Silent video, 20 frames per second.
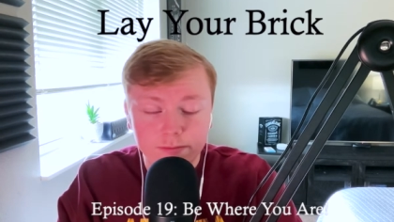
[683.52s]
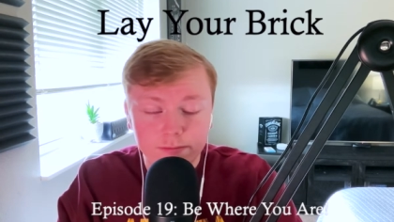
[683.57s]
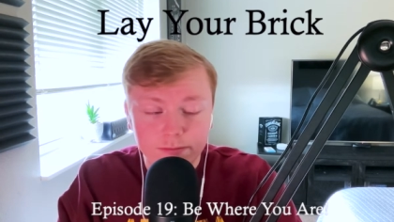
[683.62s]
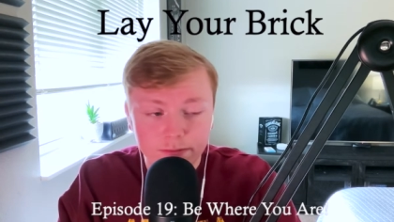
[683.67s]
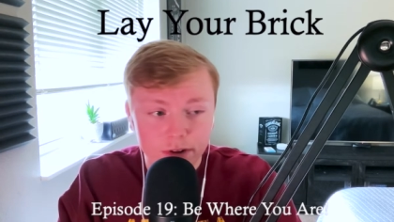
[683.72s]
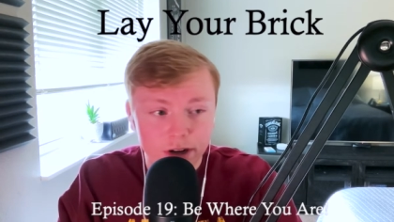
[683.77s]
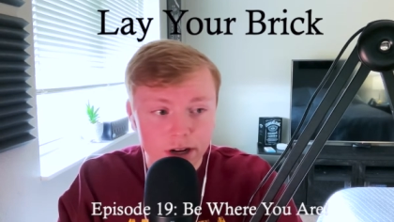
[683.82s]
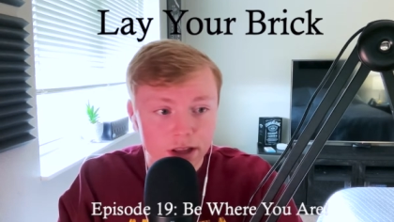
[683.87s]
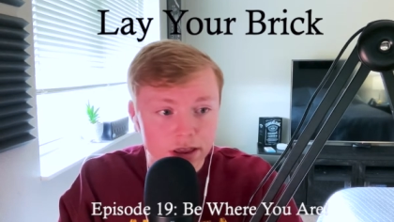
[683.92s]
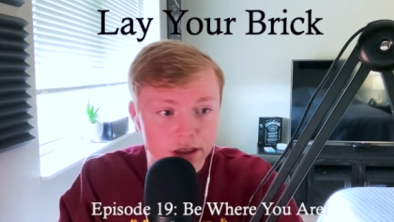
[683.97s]

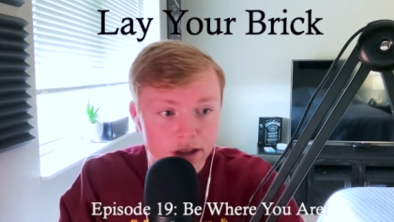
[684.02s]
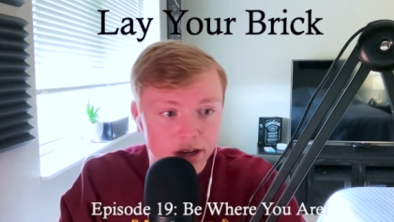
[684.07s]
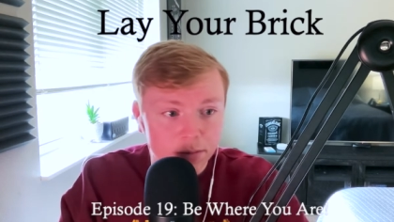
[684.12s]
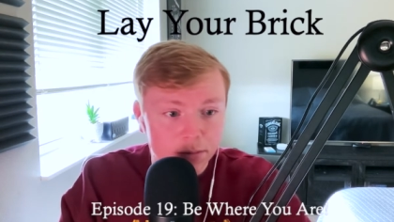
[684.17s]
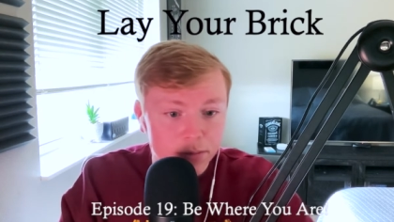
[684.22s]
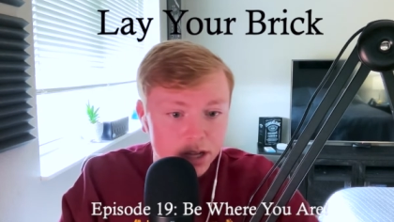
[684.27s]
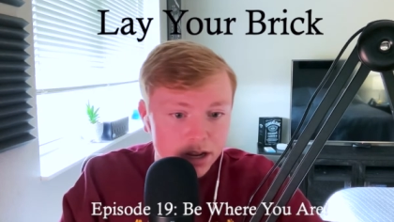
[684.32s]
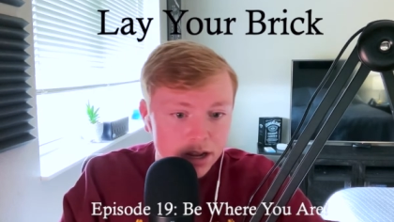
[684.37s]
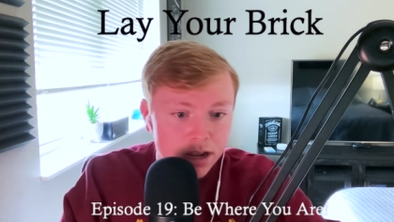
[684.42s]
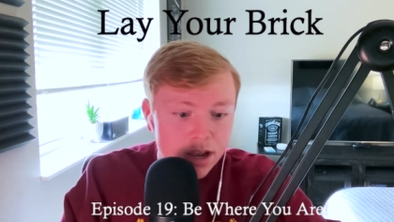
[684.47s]
freaking thing,
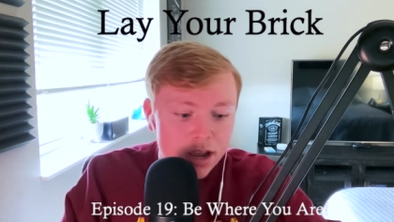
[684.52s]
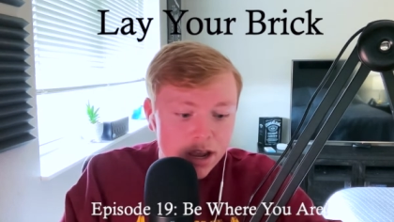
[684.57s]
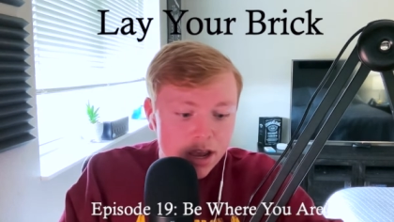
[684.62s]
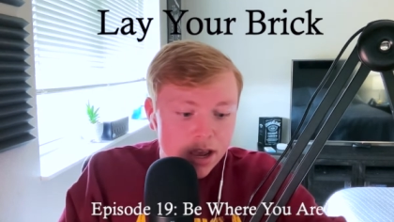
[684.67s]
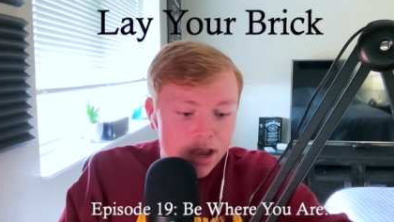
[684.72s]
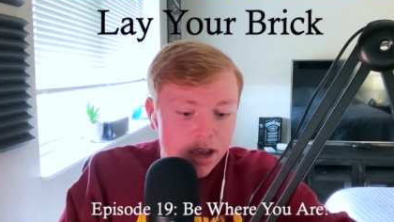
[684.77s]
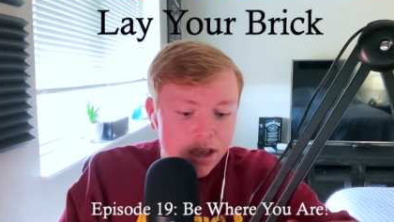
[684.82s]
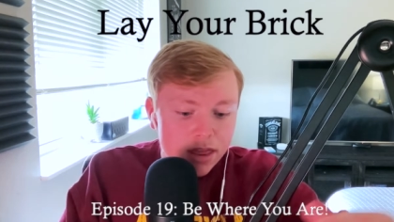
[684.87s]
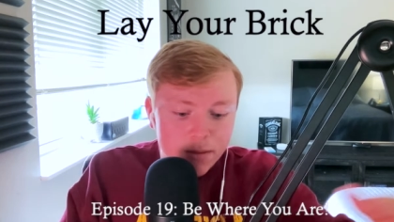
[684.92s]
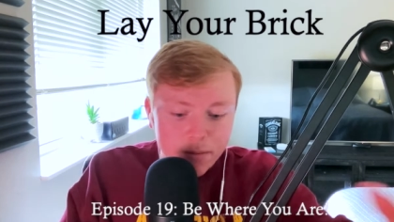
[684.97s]
but
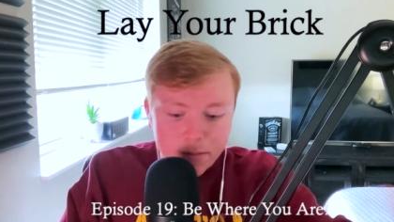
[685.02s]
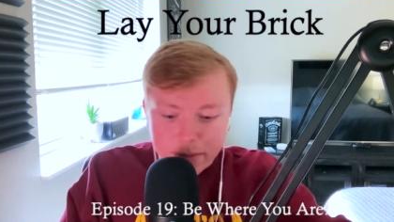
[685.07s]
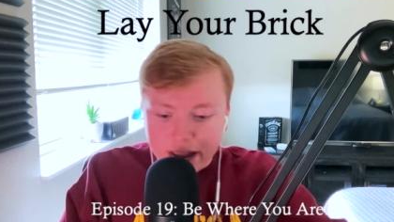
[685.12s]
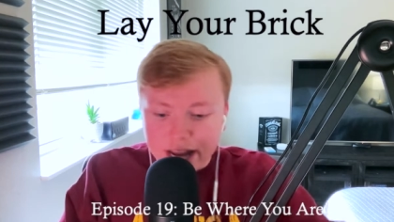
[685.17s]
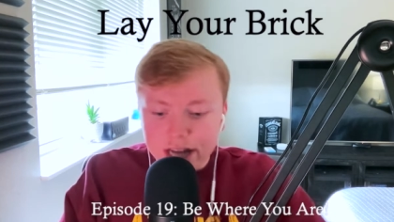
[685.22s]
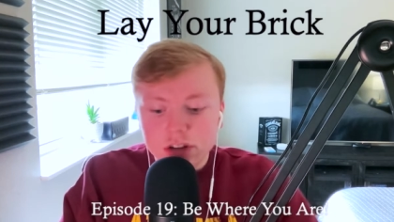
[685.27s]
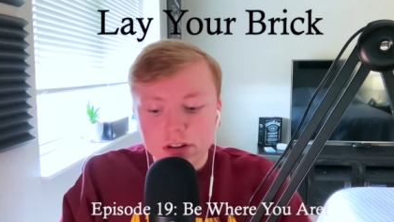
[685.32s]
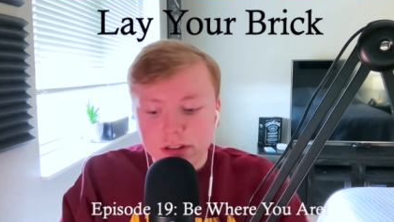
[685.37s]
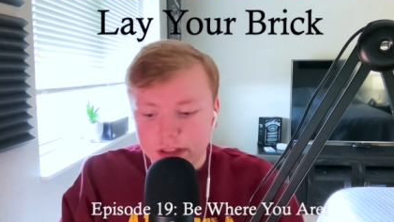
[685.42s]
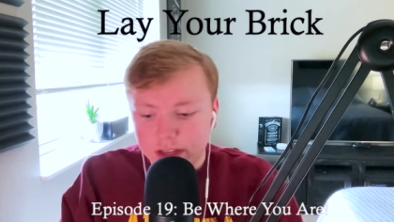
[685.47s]
the
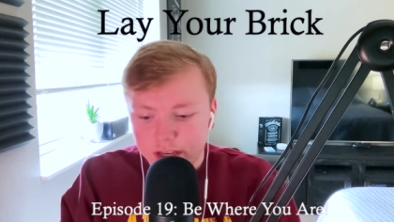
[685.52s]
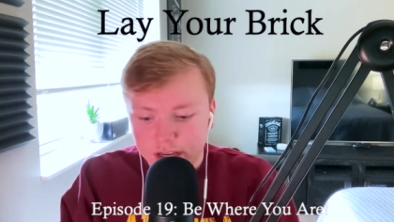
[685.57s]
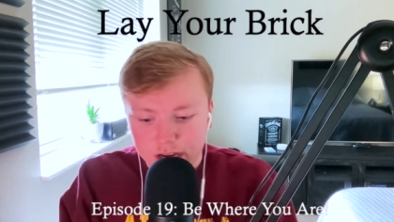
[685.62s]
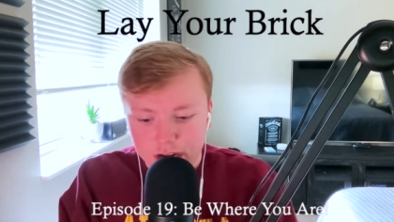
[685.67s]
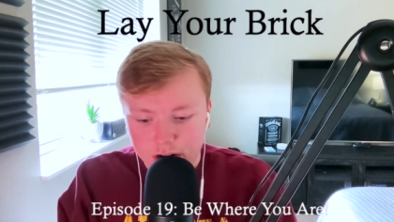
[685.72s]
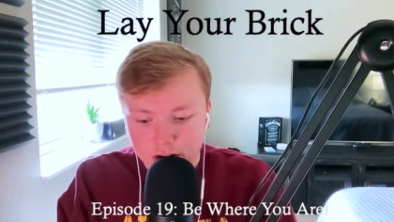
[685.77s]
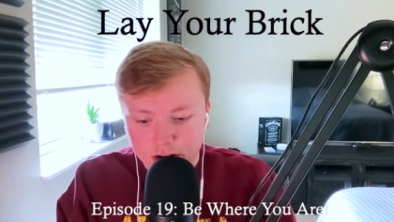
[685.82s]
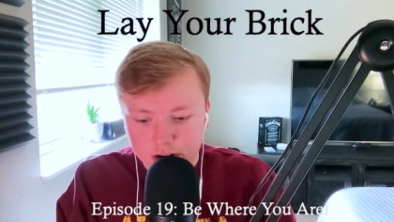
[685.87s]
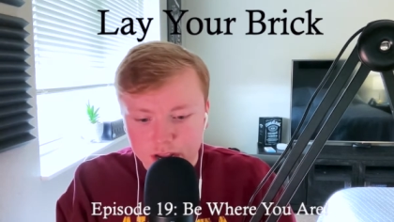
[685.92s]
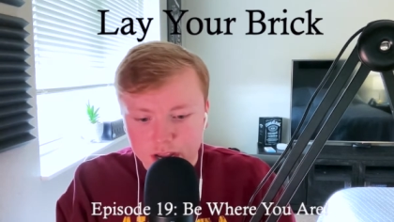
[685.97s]
major thing
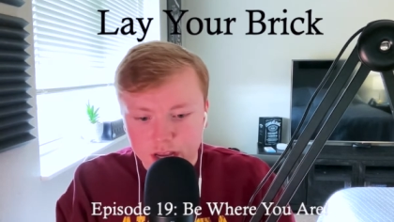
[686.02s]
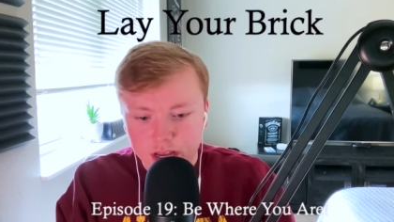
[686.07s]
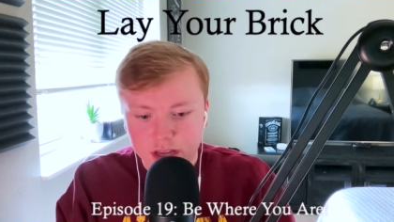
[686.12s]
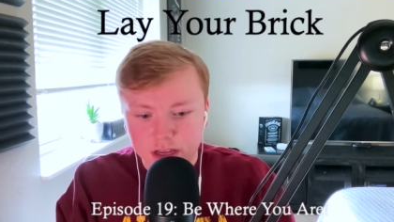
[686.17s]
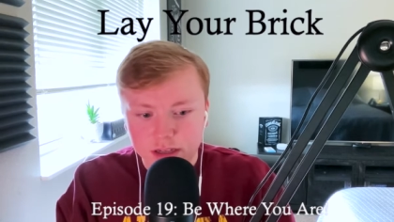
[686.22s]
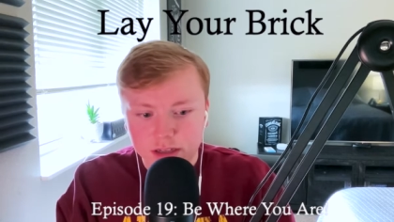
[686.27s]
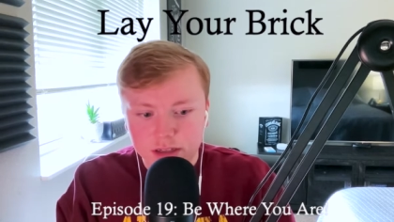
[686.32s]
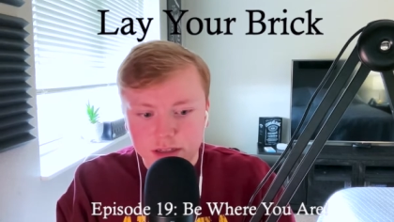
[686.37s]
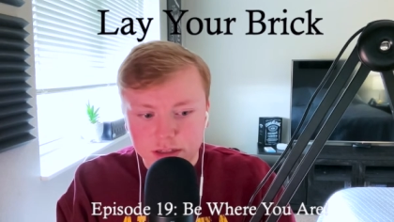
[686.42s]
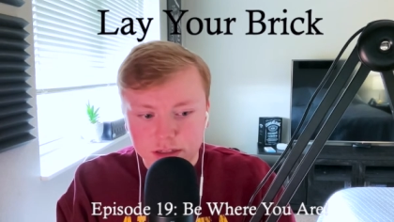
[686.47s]
here
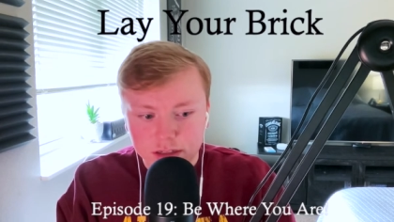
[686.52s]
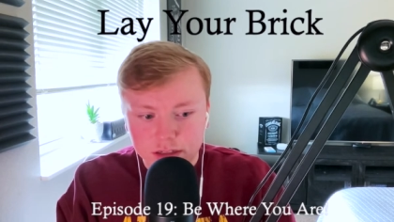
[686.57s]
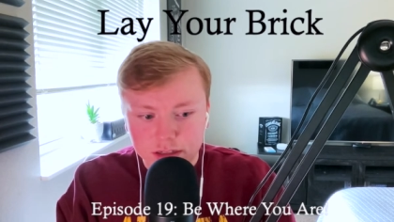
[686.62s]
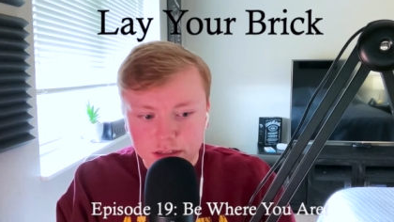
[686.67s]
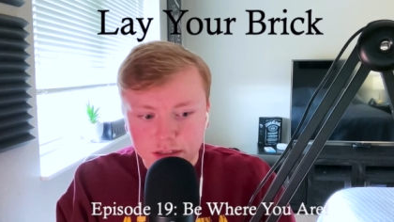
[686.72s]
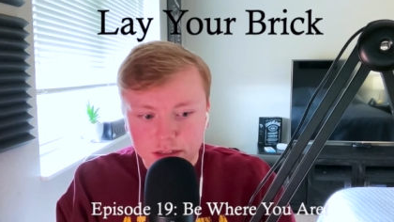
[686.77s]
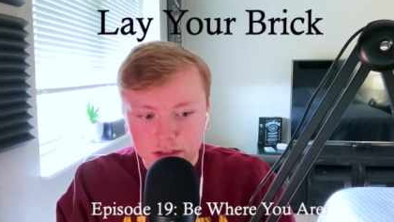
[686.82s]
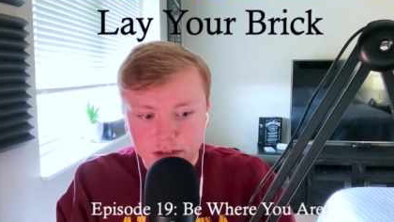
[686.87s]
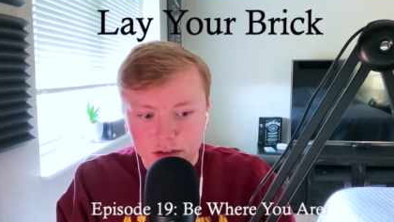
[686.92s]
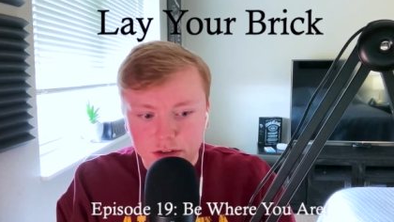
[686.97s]
is
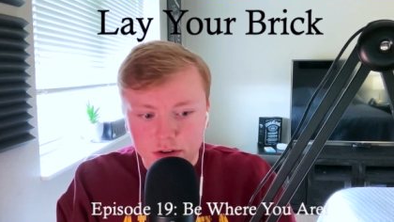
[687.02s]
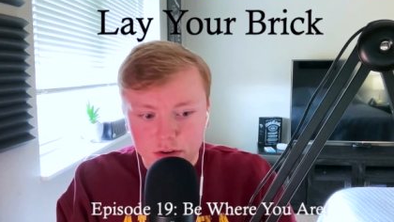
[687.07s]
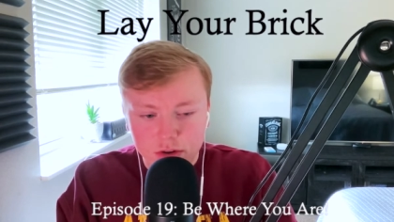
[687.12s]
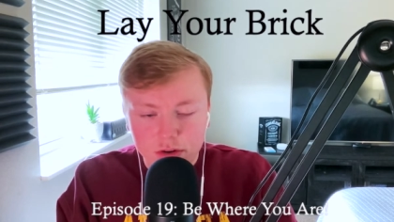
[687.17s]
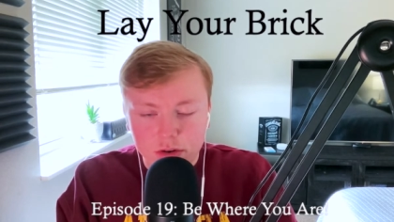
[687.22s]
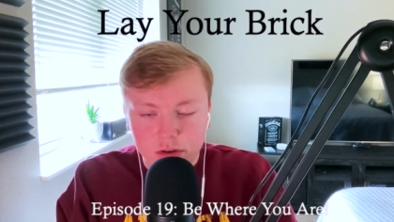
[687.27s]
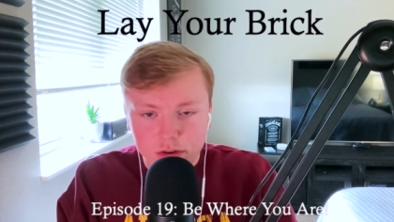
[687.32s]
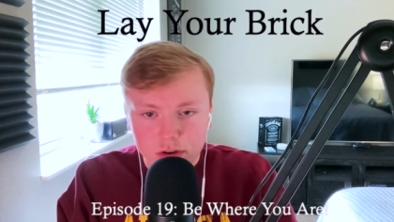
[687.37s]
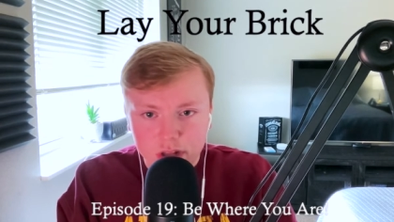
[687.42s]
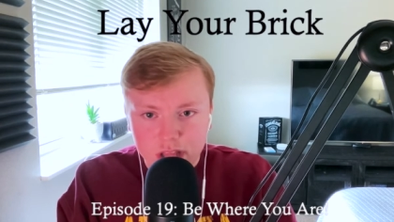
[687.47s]

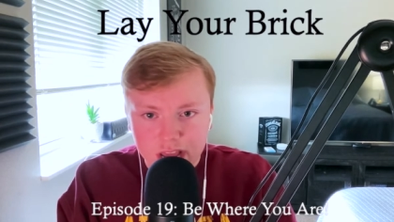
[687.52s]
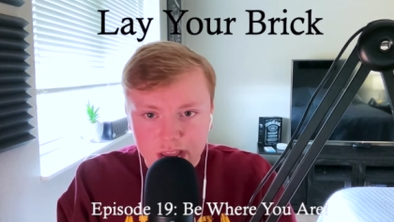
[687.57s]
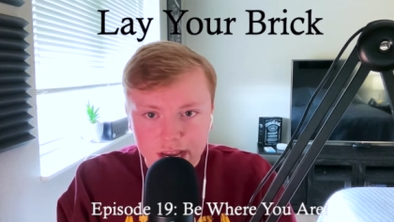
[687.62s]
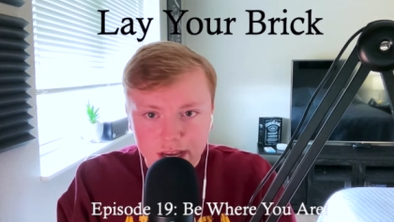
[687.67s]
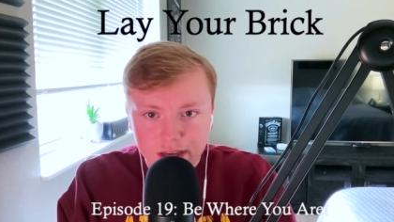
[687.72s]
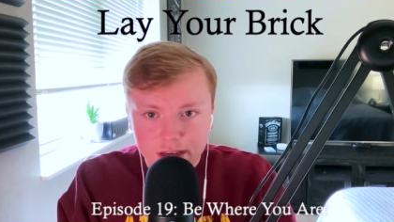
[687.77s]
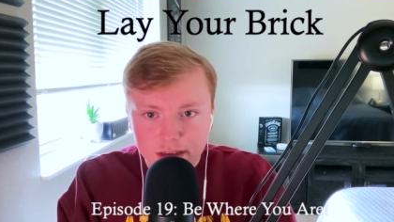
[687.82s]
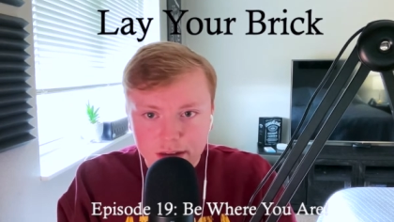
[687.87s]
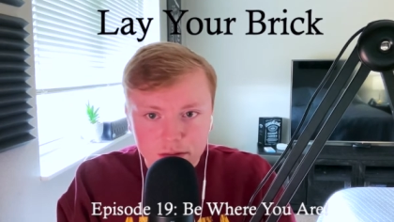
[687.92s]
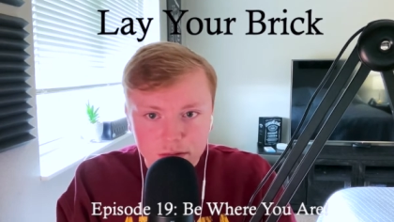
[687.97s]
dude,
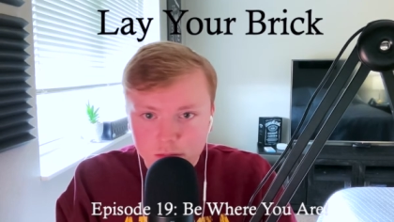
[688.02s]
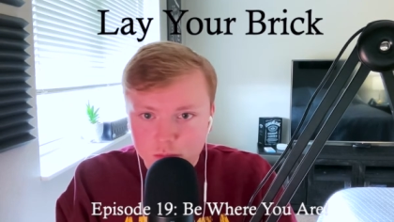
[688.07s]
like